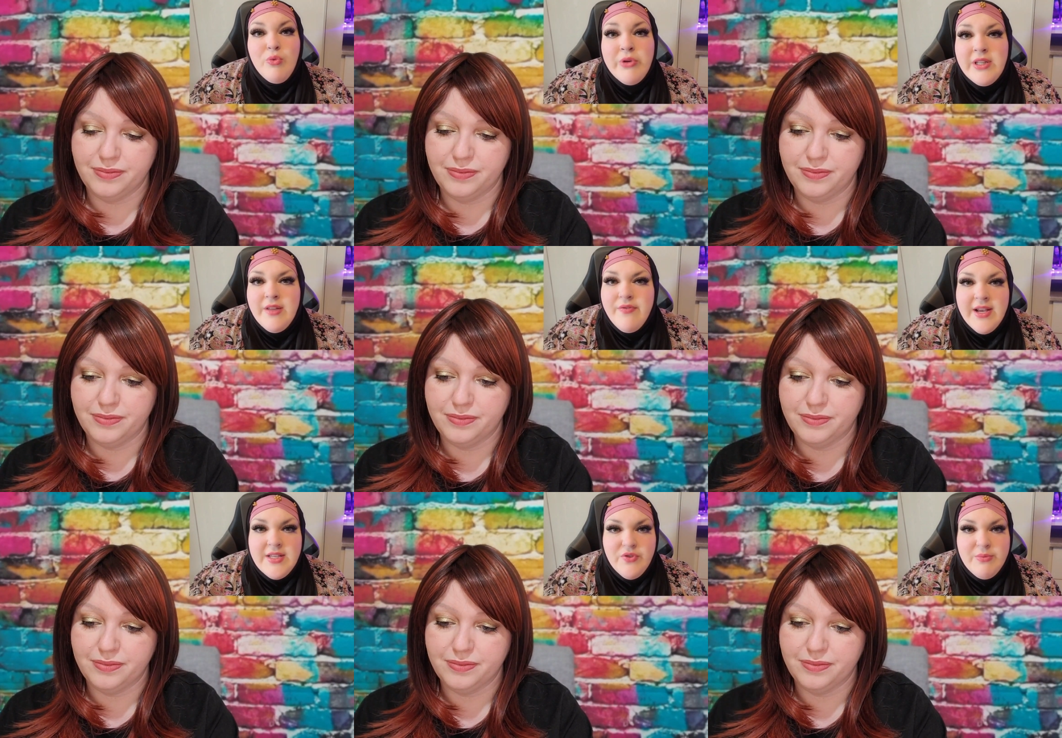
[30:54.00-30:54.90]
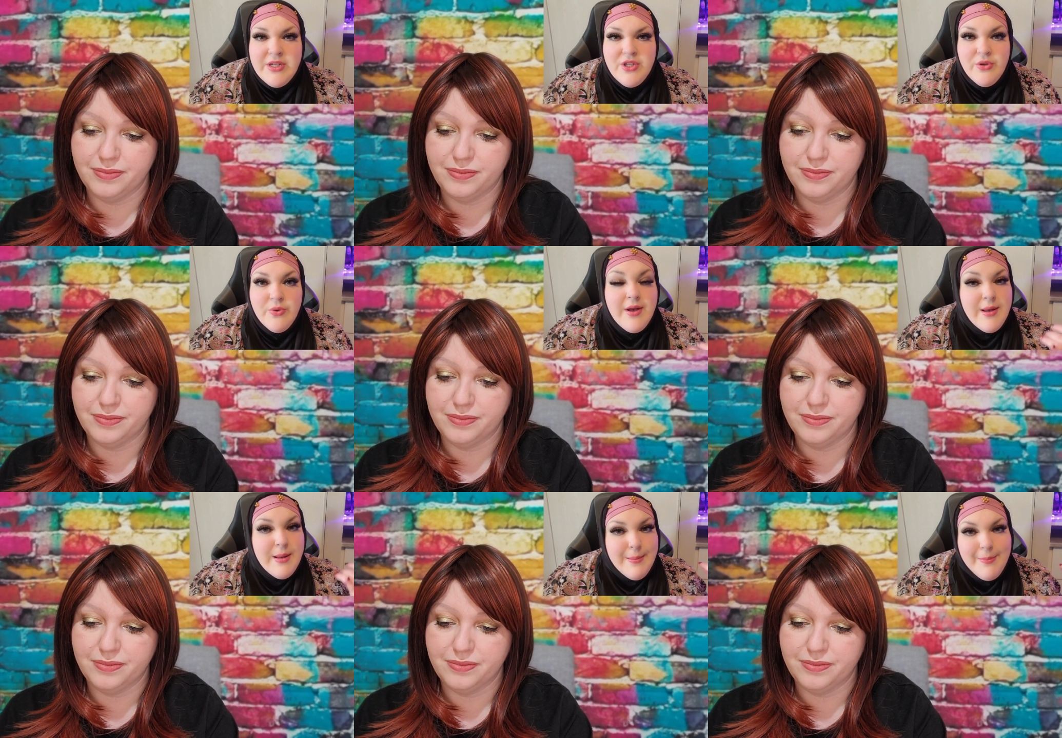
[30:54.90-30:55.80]
Speaker 1: really fast for me too.
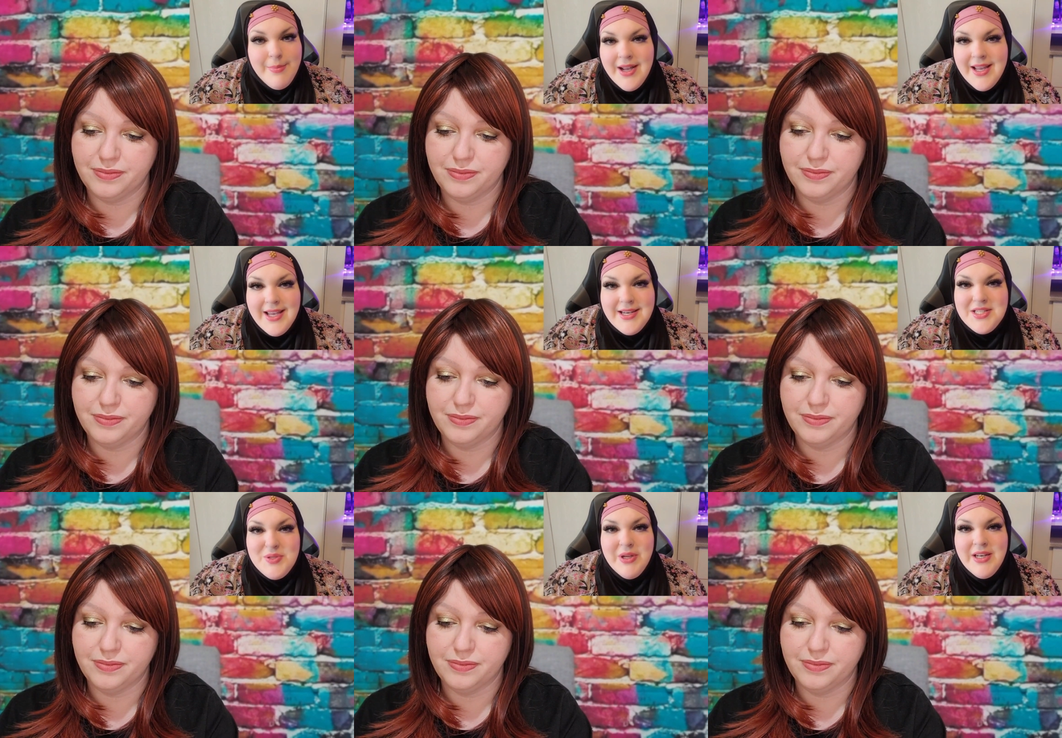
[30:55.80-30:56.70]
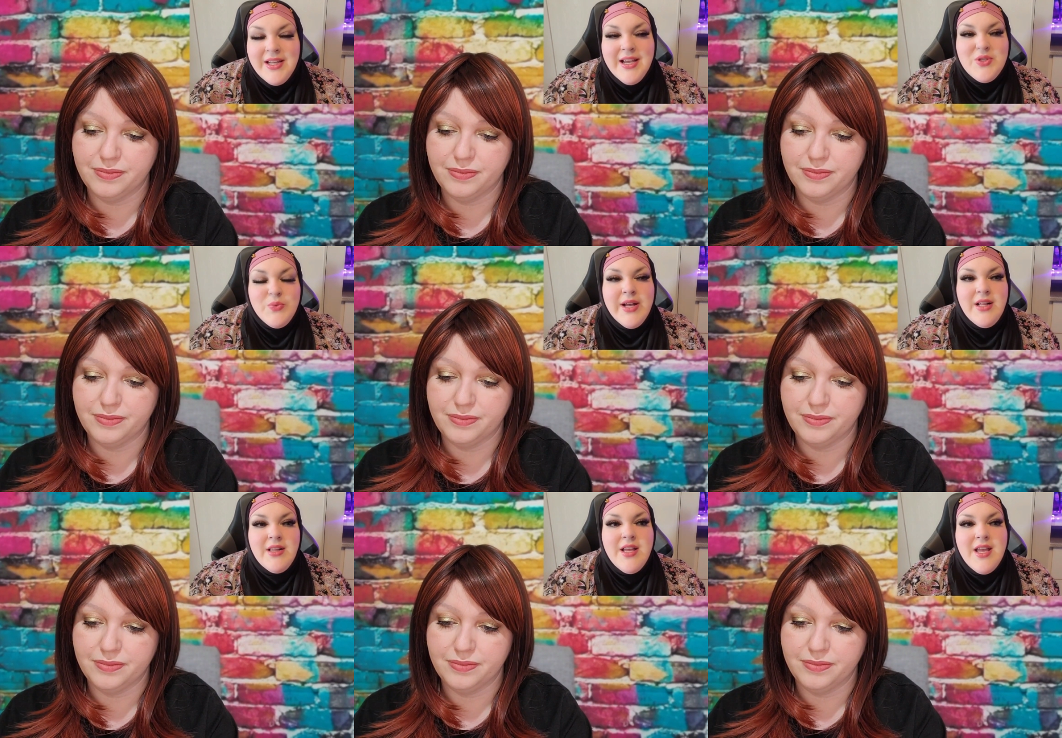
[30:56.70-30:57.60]
My head is spinning as
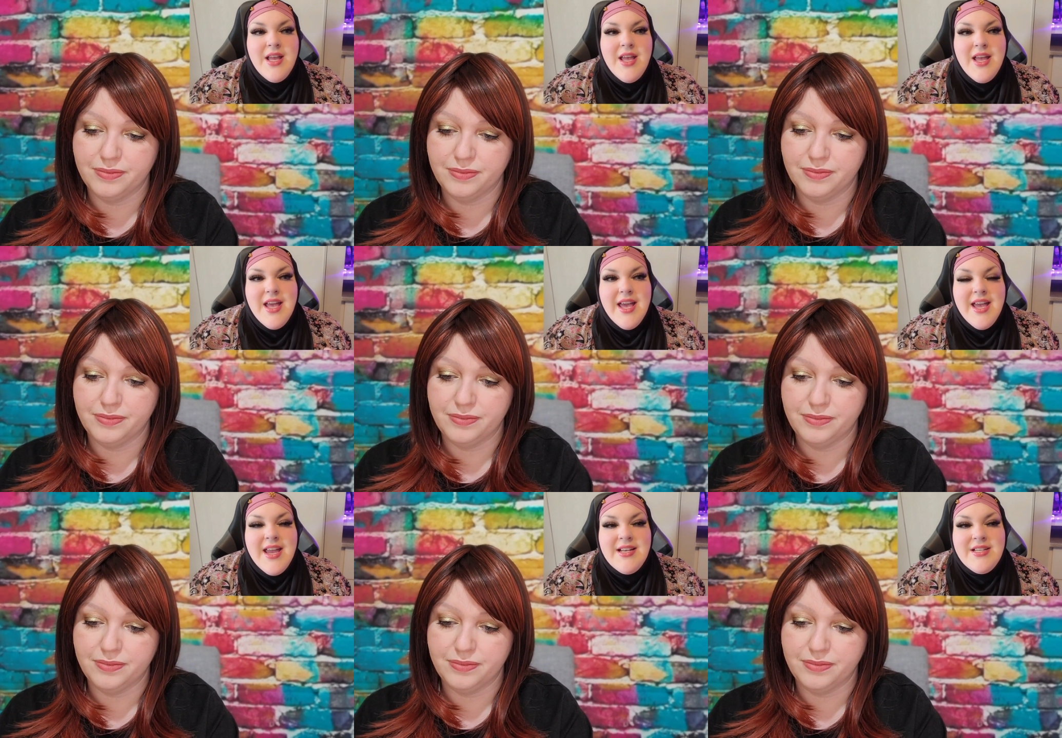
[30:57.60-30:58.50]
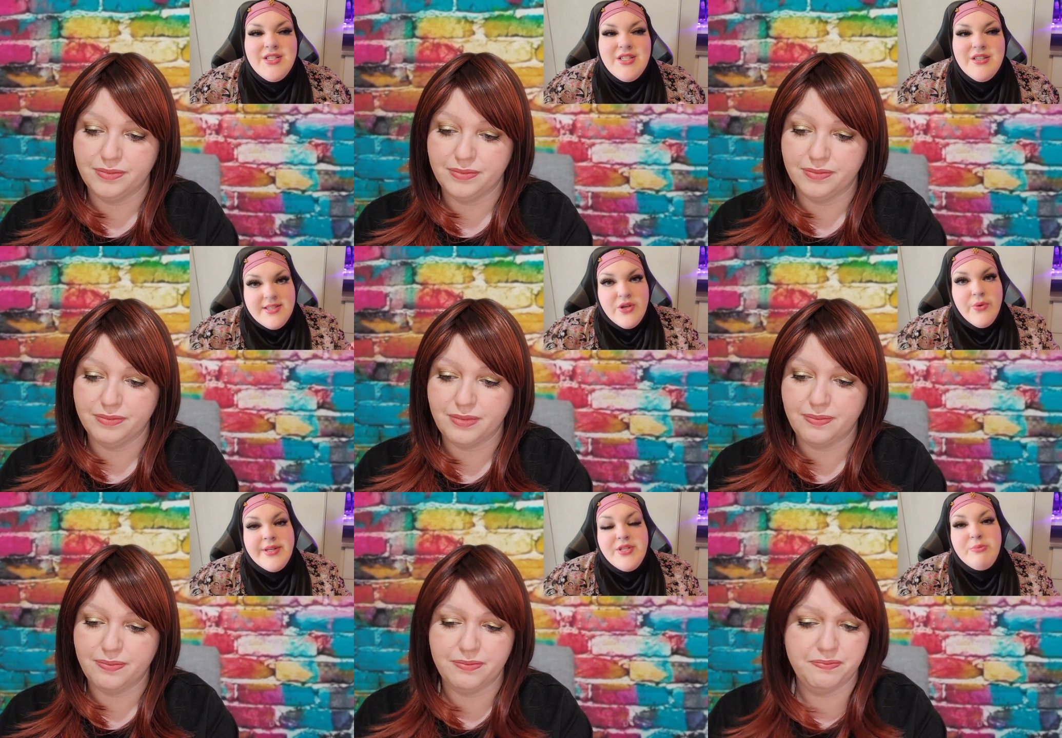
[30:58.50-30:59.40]
well, and it's
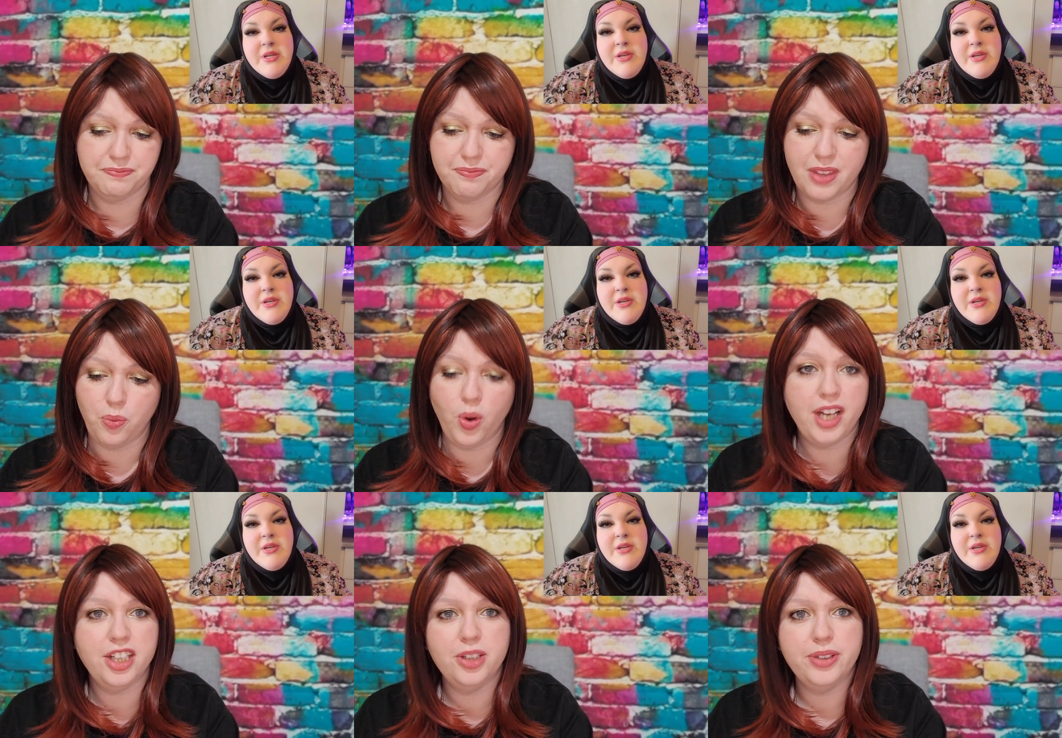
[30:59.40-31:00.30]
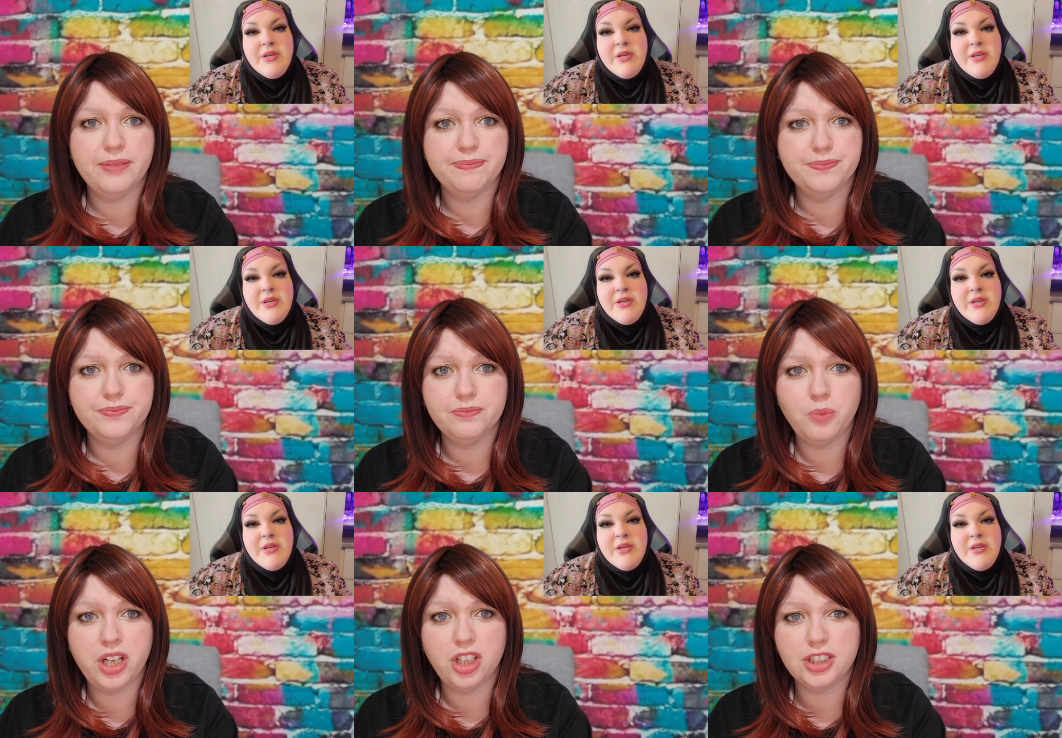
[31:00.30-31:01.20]
going to.
Speaker 2: Then why are you doing it?
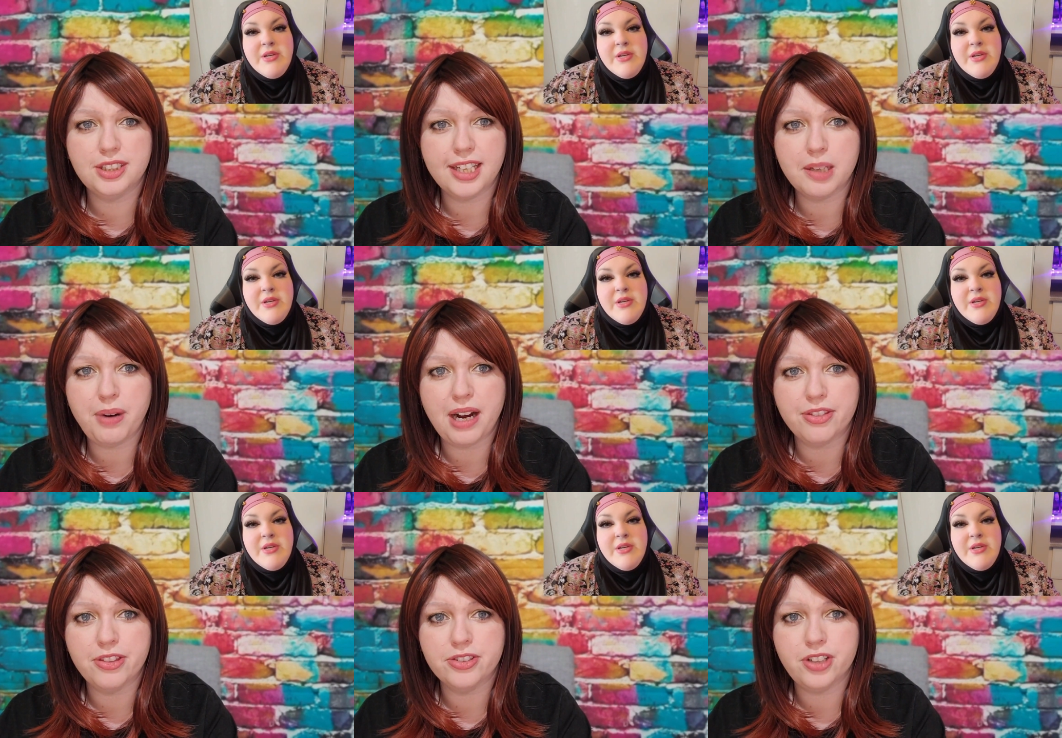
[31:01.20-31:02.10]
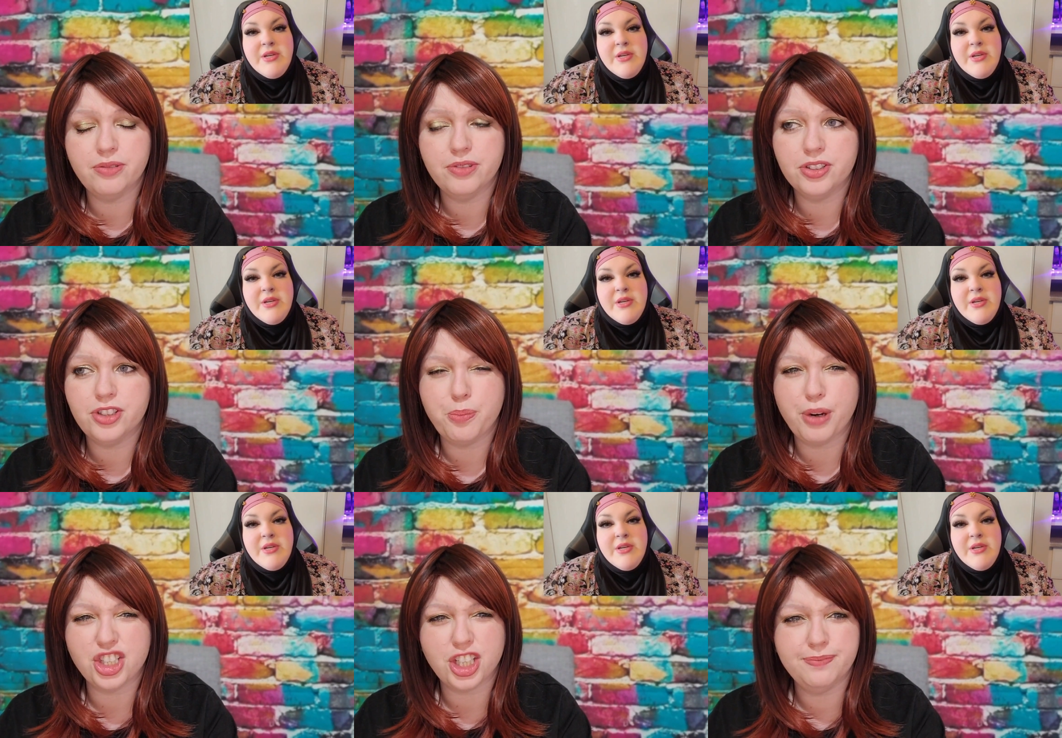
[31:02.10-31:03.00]
Why not just take a breath? There's no
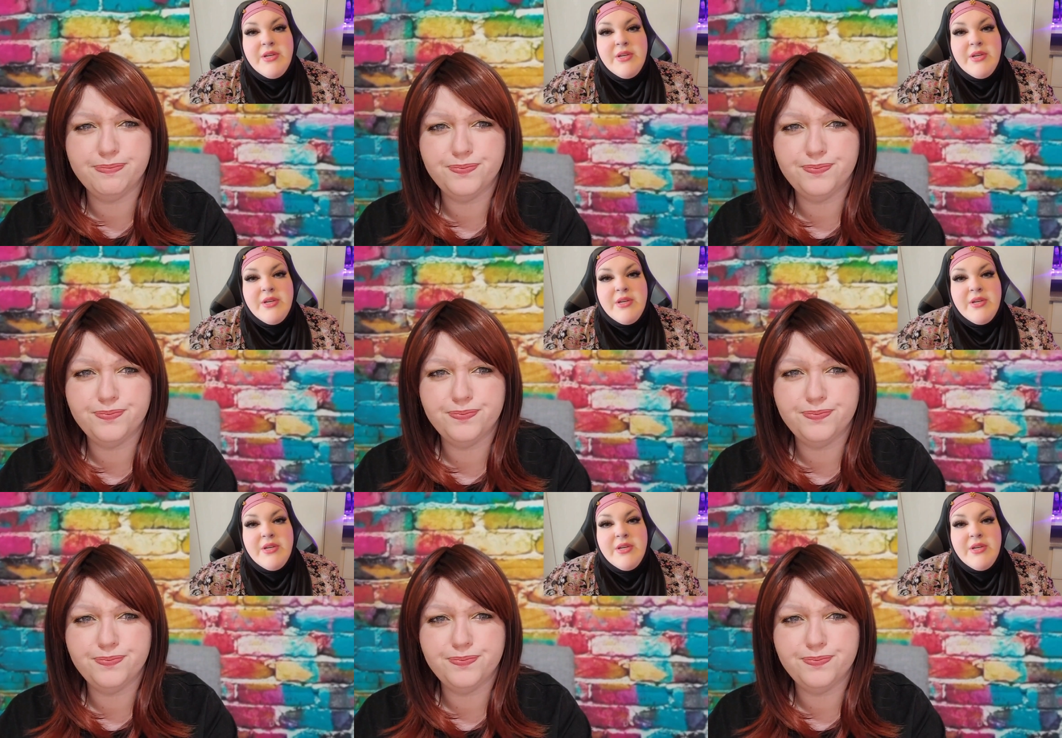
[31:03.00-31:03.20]
pressure.